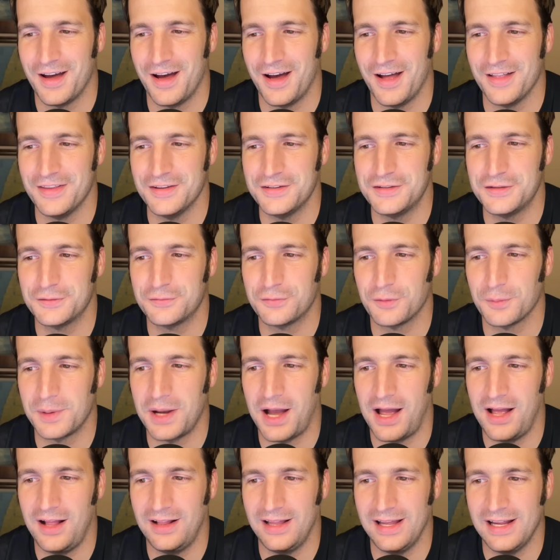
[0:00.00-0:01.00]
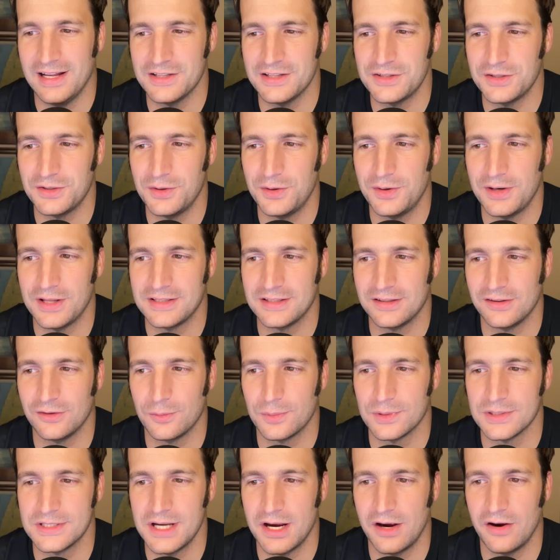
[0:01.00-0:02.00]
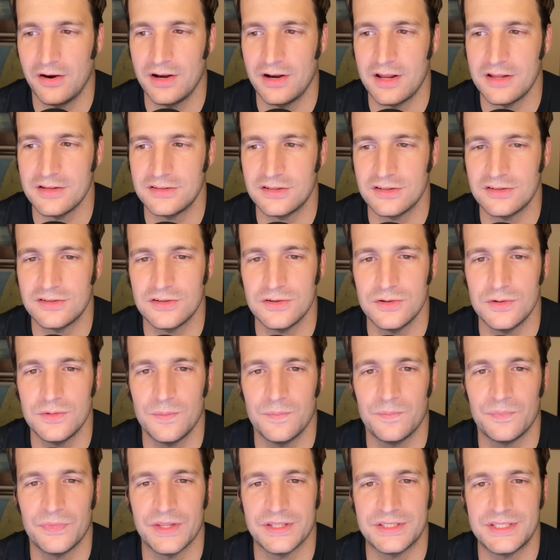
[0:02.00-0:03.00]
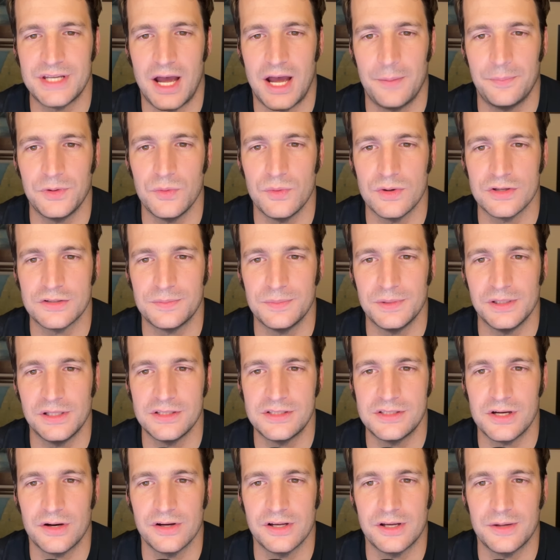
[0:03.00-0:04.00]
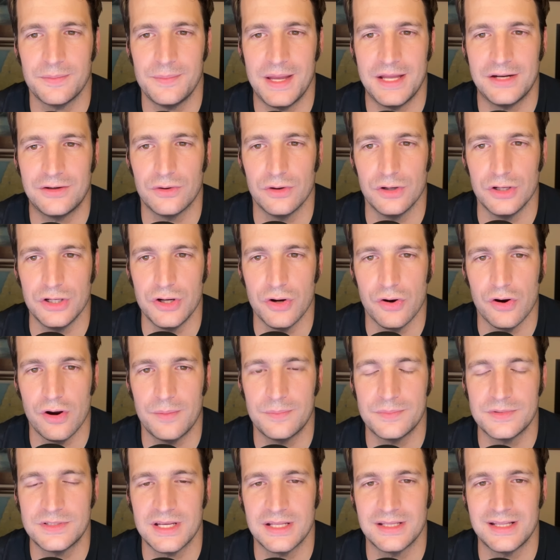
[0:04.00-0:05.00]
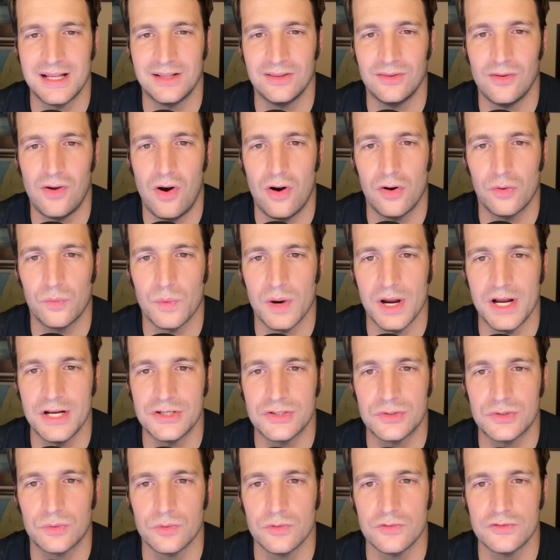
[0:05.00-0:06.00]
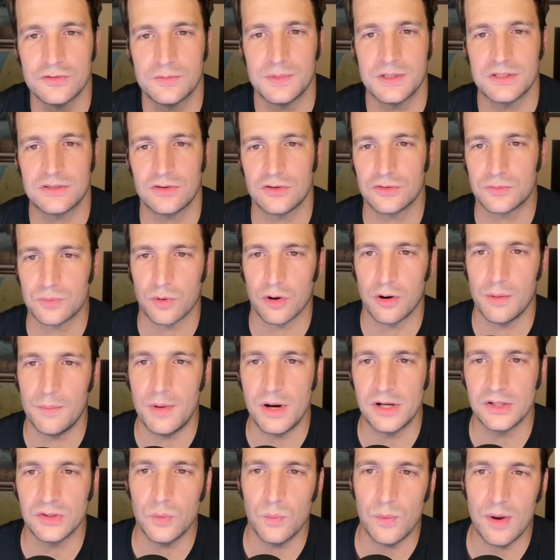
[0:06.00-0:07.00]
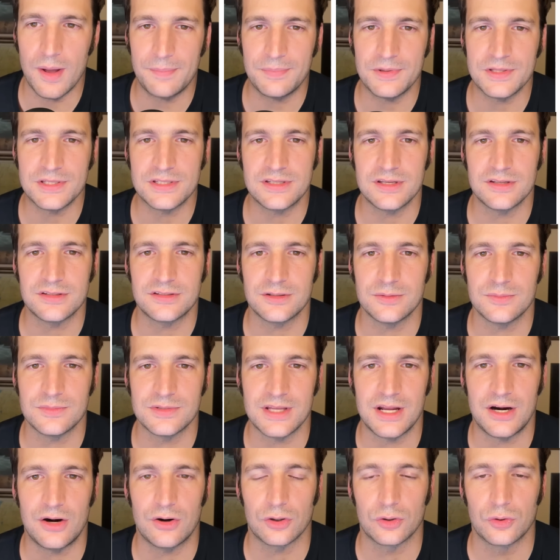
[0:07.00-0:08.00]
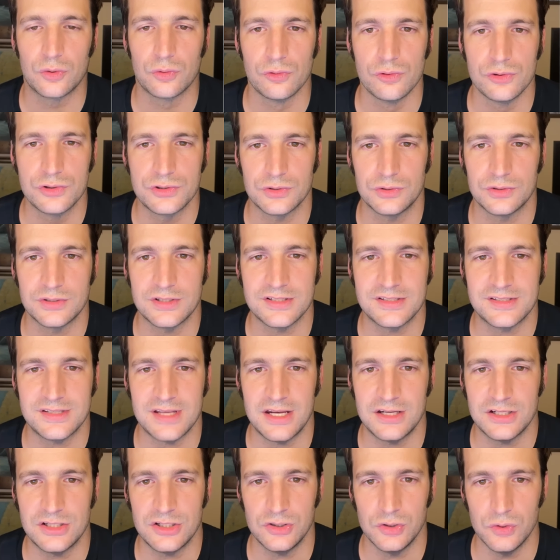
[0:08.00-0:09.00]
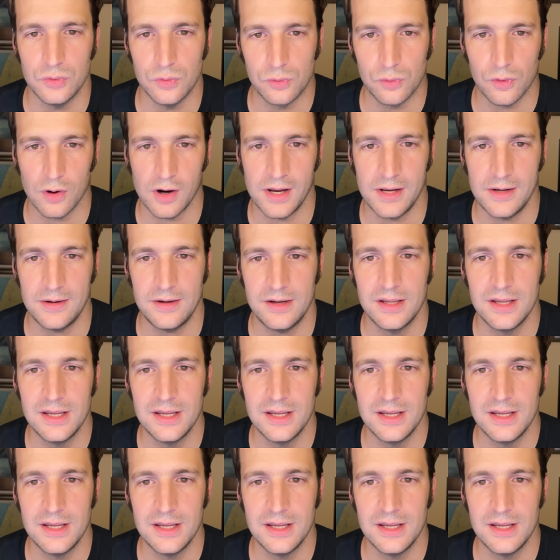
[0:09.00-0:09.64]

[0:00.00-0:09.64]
This is from Kyle Anzalone at the Libertarian Institute. The top U.S. military commander in Europe said that long-range cruise missiles were among the weapon systems that are crucial to send to Ukraine.